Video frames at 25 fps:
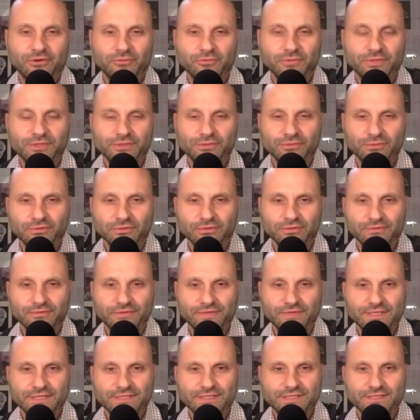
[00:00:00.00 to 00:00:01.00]
with all of
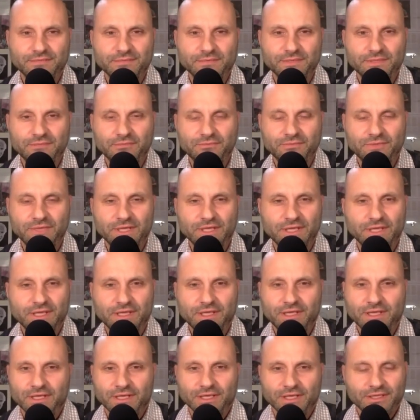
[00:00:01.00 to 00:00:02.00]
this? I mean,
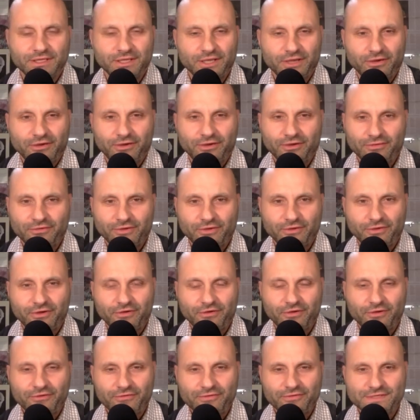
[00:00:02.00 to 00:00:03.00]
you know,
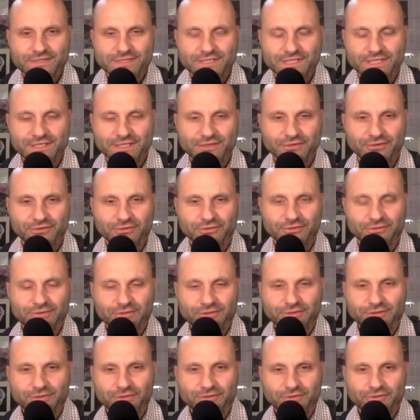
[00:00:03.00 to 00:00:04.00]
obviously you're
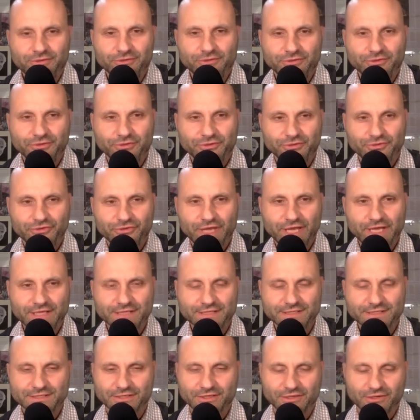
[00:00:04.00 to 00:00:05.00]
you're, you're trained
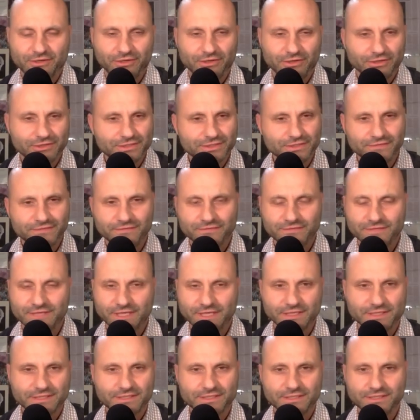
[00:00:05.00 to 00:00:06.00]
as a psychologist. You've
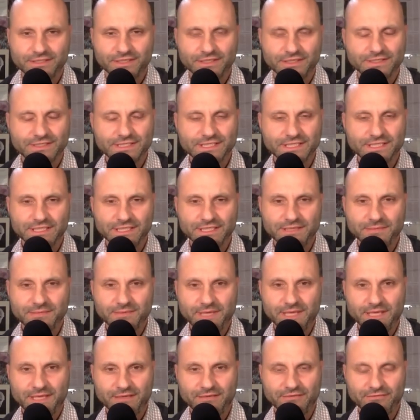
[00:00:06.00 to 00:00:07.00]
done a you know silly
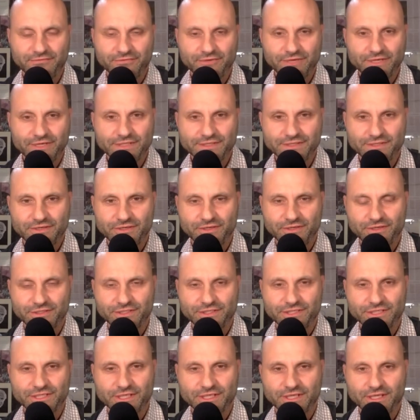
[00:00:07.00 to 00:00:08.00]
amount of
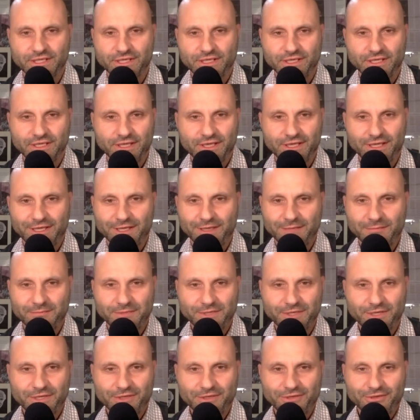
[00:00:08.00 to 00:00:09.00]
research.
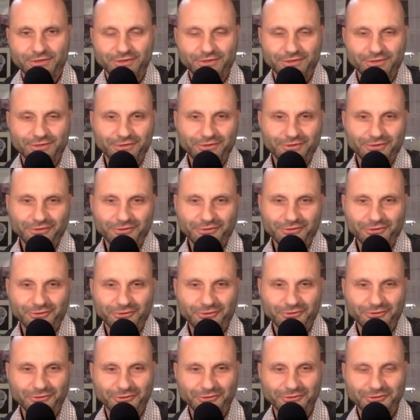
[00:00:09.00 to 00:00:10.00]
Um, you, you,
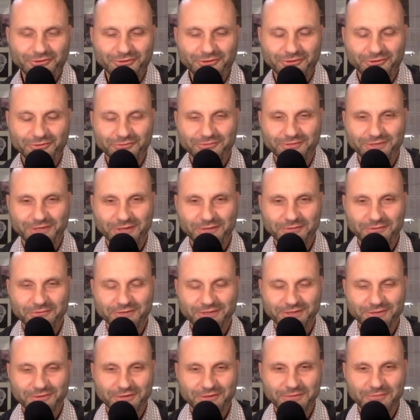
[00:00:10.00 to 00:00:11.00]
you're, you're, you're, you know
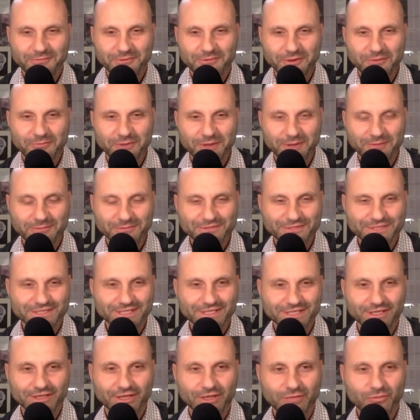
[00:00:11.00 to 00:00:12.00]
incredibly well published, and
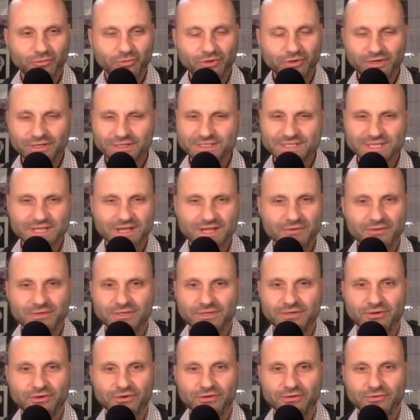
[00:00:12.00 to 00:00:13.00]
they're like, what is
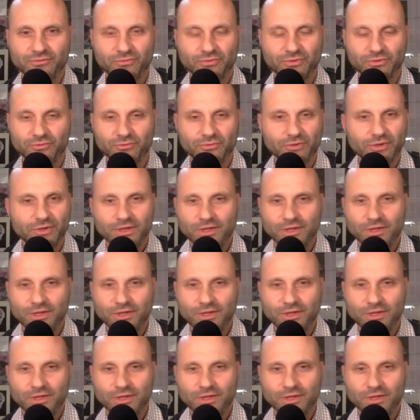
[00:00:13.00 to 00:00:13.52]
going on? What